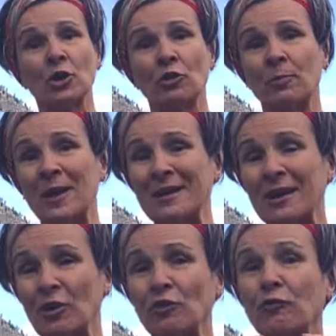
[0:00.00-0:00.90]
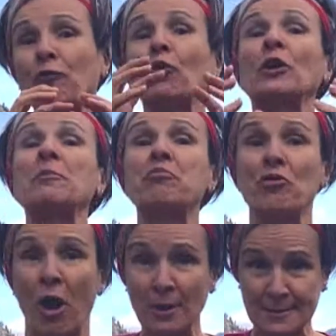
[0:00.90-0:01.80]
your brain cannot fully
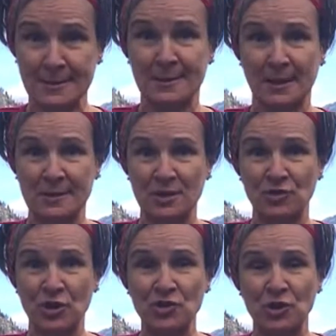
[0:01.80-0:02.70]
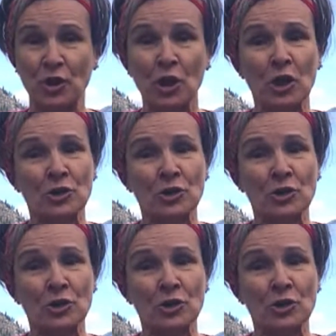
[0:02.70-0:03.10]
process that situation,